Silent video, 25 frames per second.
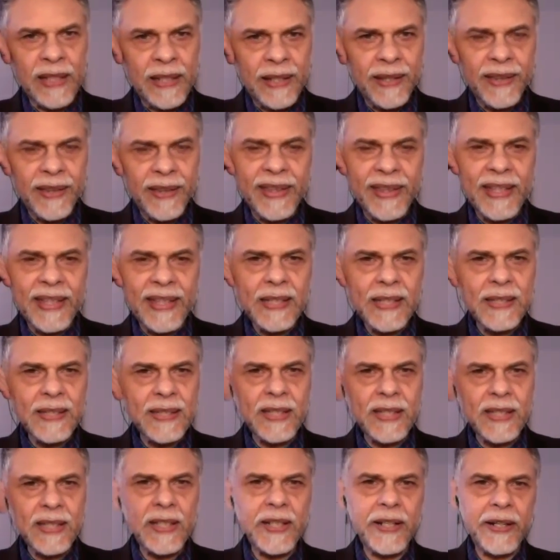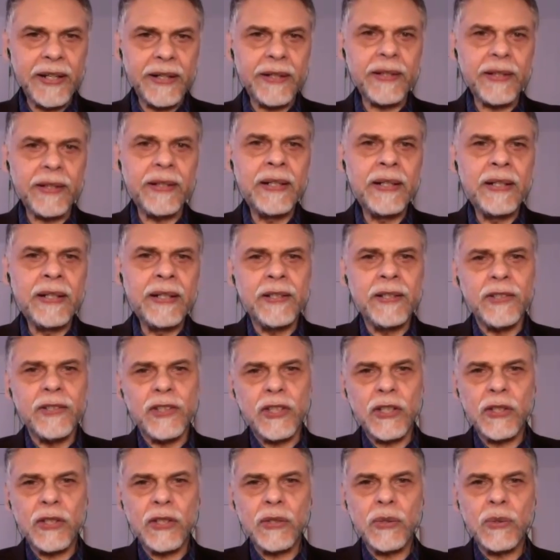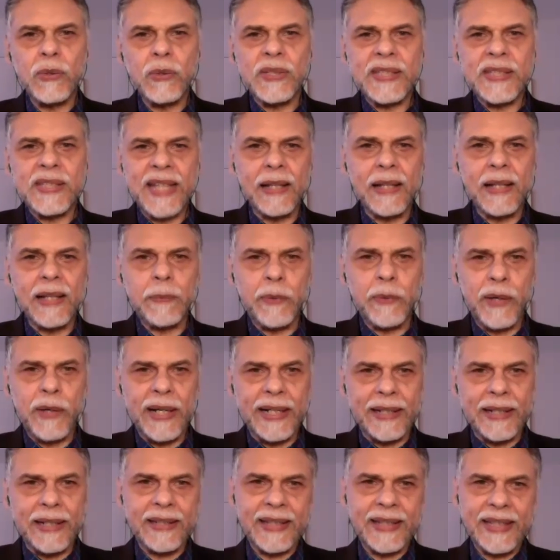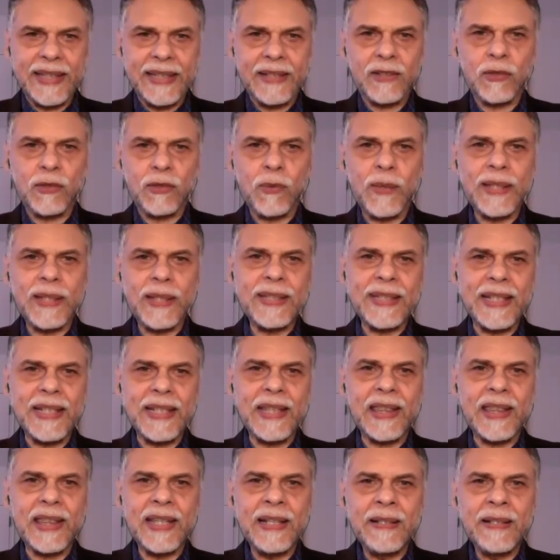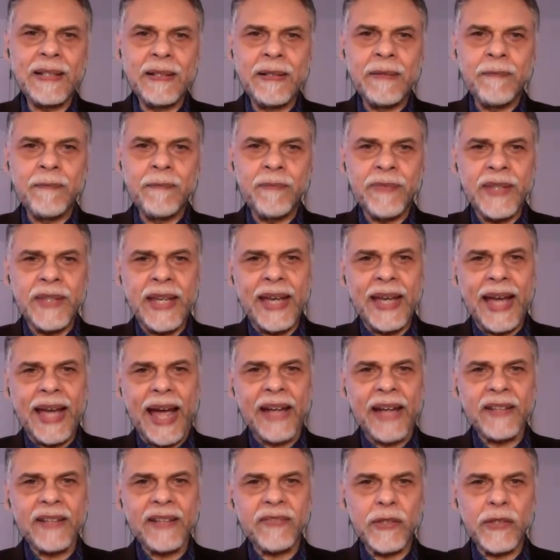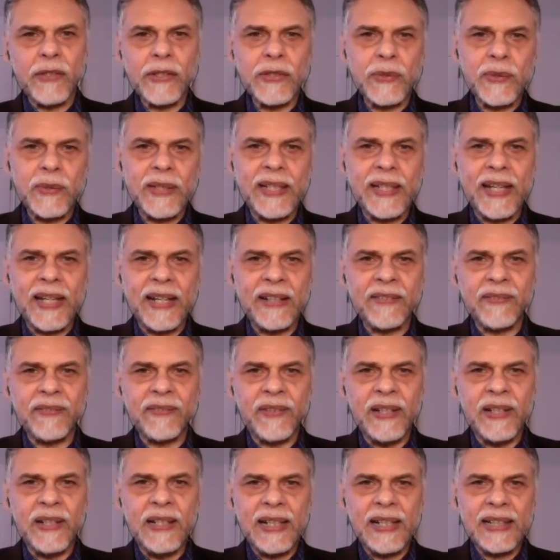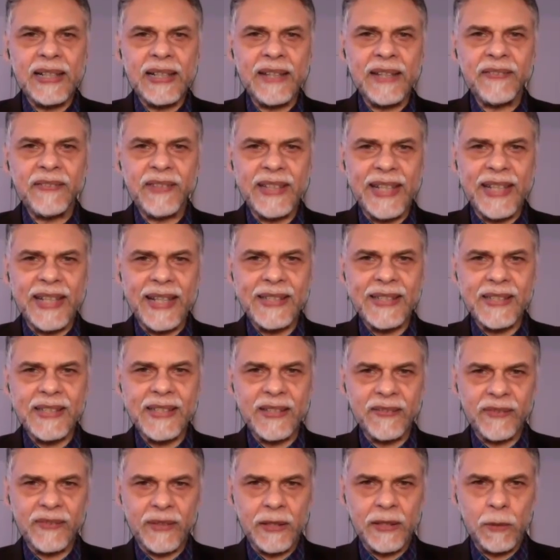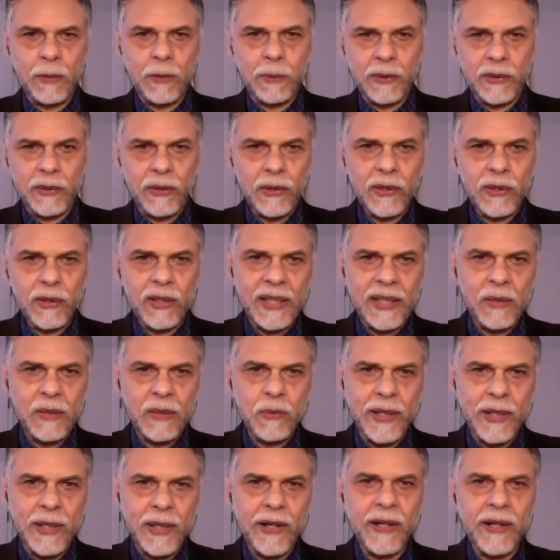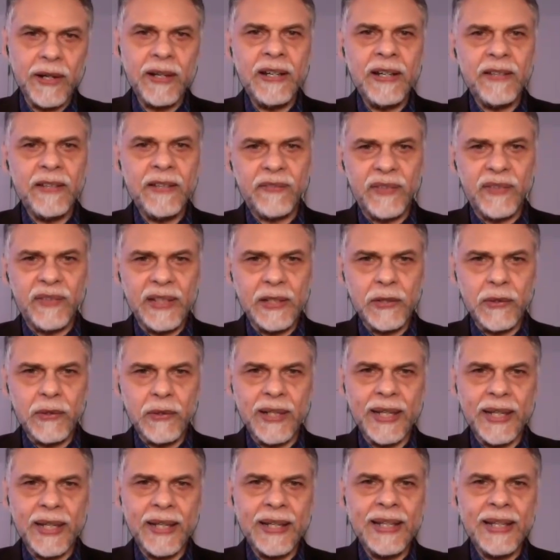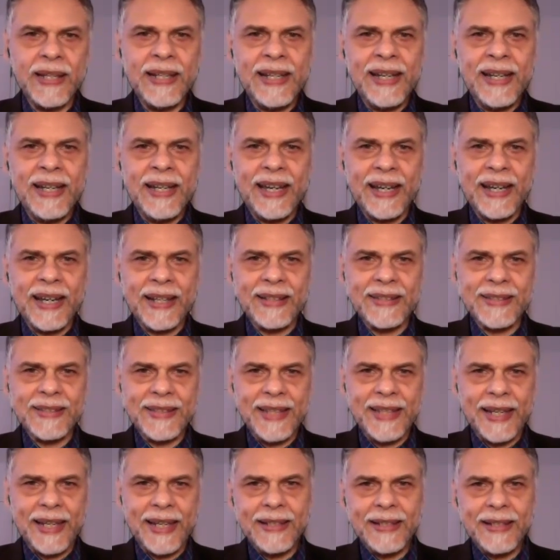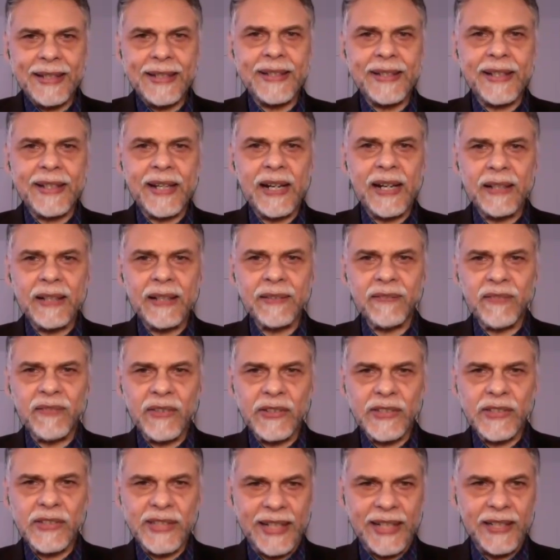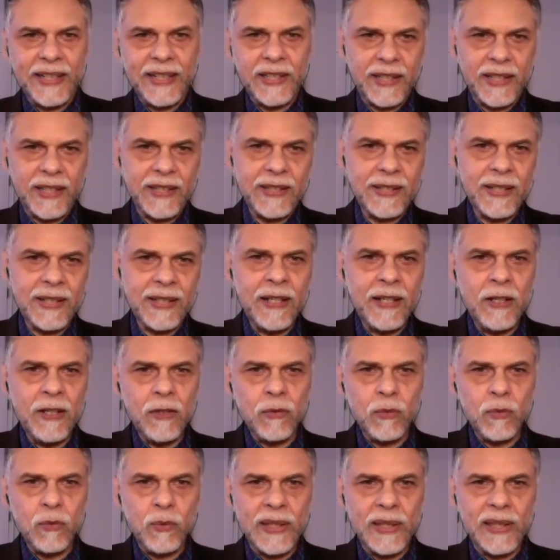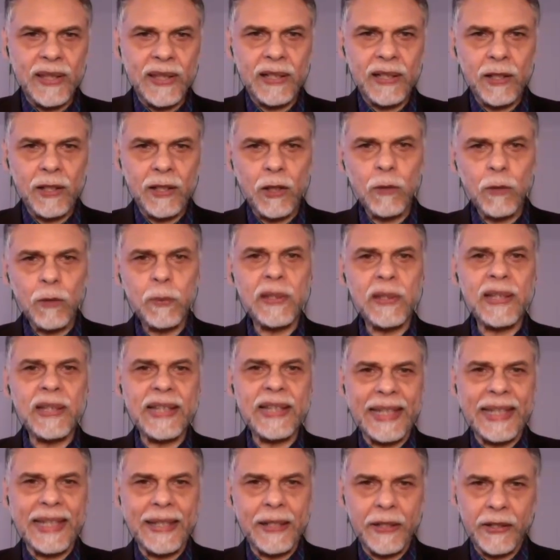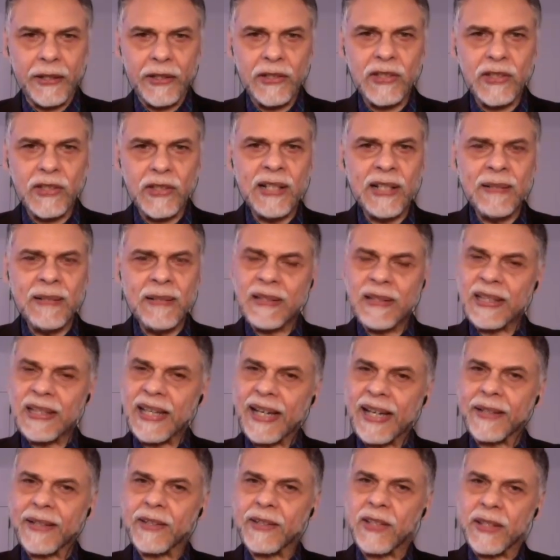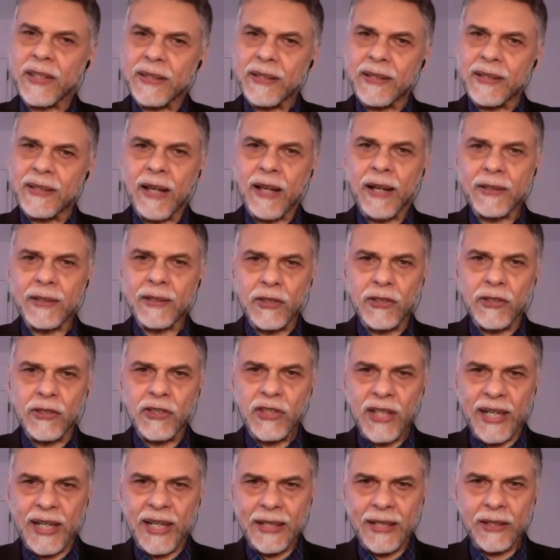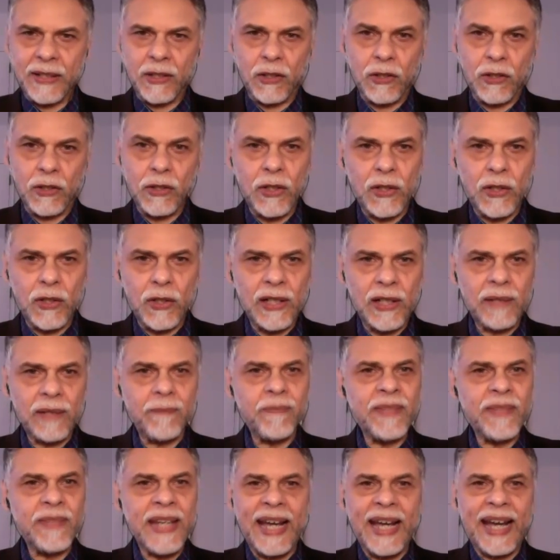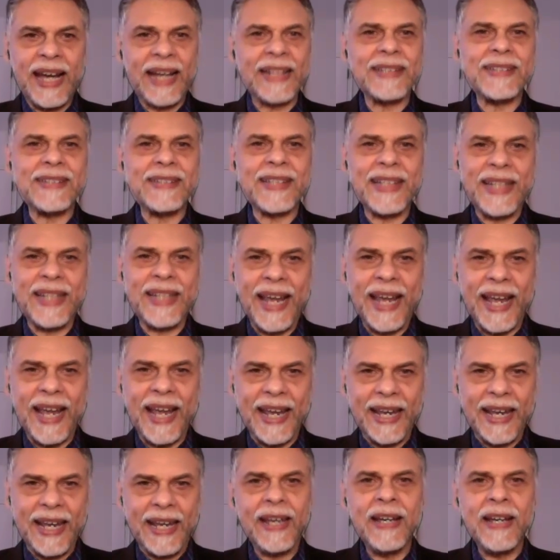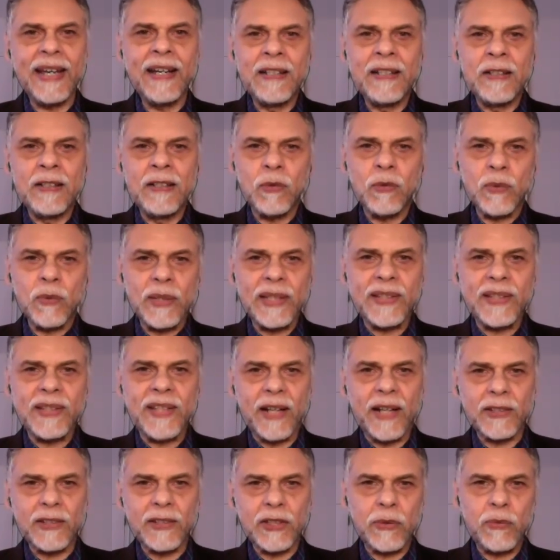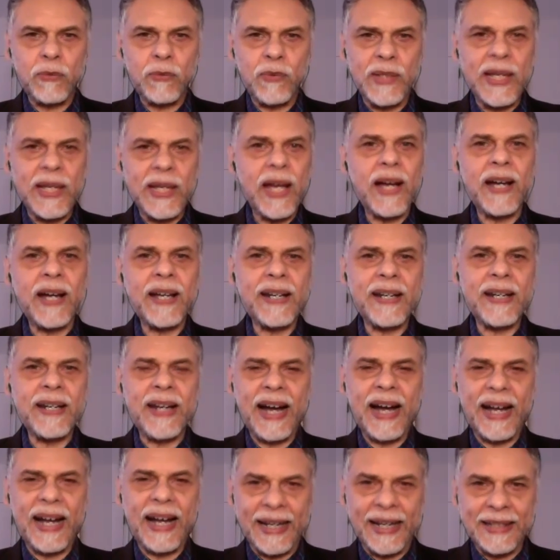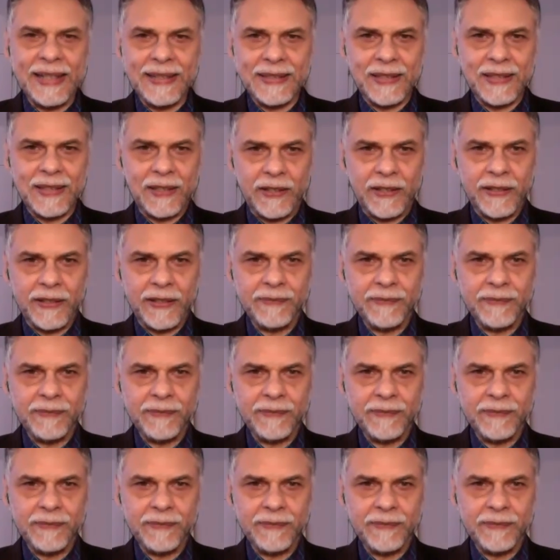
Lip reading: This year, to celebrate the 20th anniversary of 11 Days of Global Unity, we are featuring extended conversations with global leaders like Dr. Jane Goodall, and today with Dr. Riane Eisler,